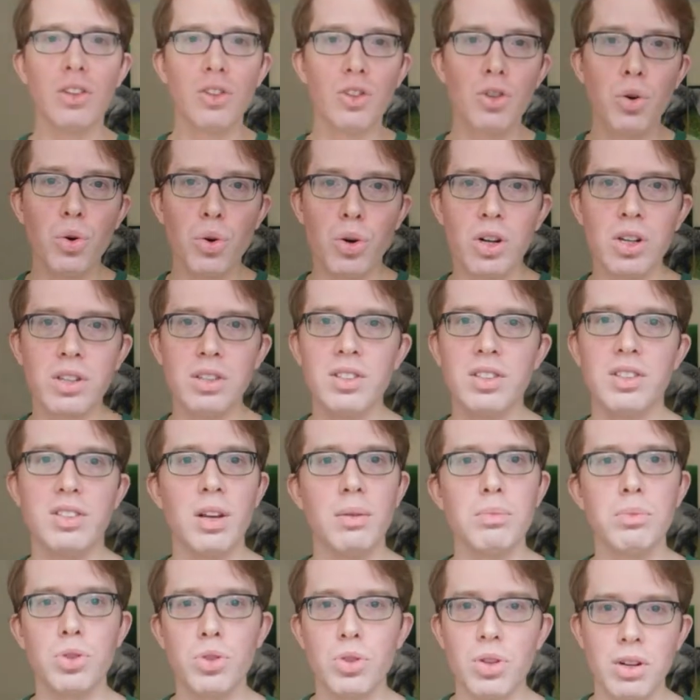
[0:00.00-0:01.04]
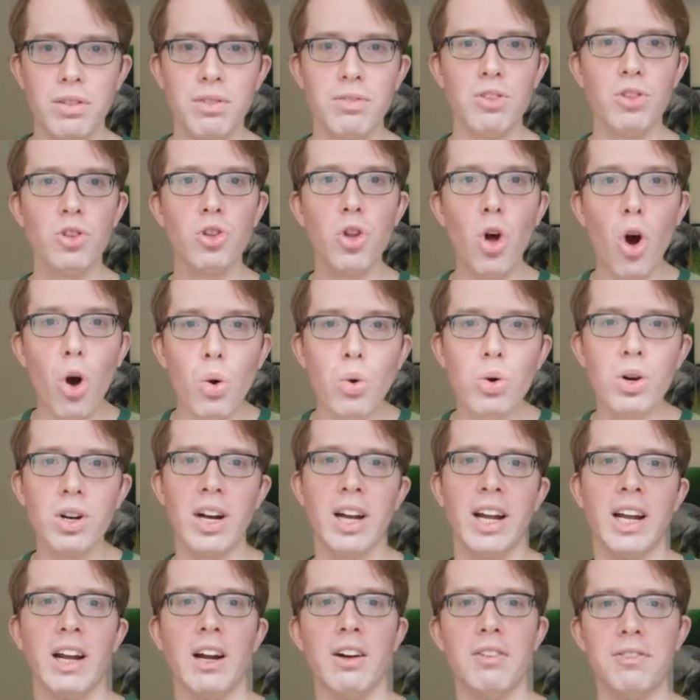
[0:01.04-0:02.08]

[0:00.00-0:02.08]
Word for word: towards some sort of lowering